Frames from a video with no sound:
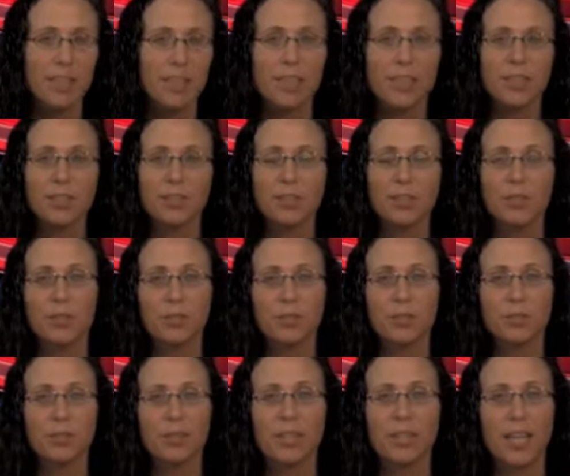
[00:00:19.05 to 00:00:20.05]
And here's the
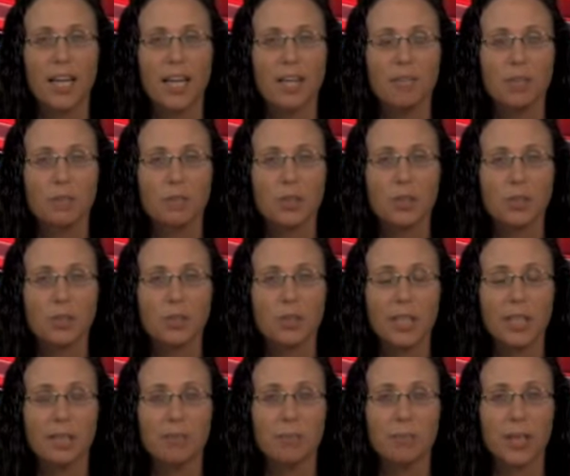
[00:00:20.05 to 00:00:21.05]
news for the day from the
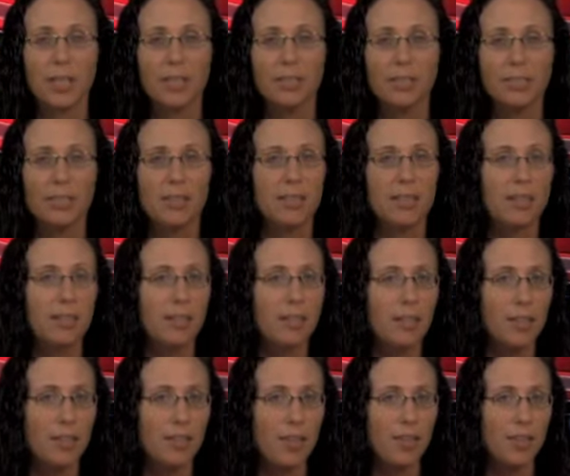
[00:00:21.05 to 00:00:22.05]
Associated Press
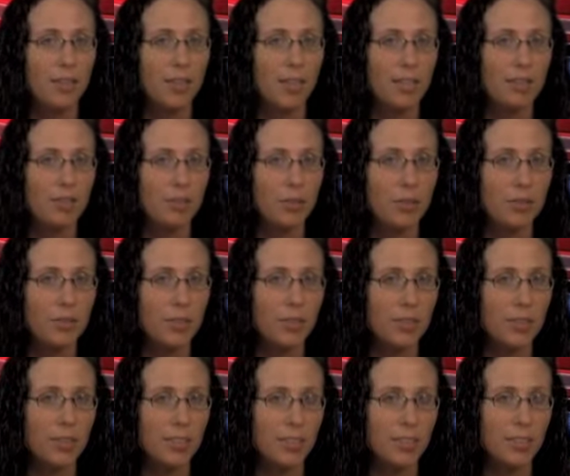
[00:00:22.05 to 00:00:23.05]
and other Native news
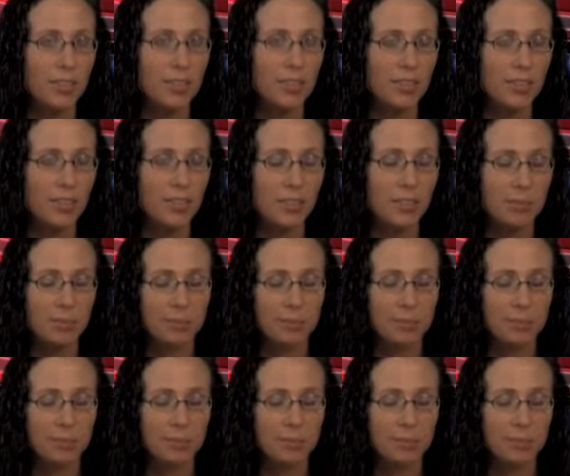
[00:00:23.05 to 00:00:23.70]
sources.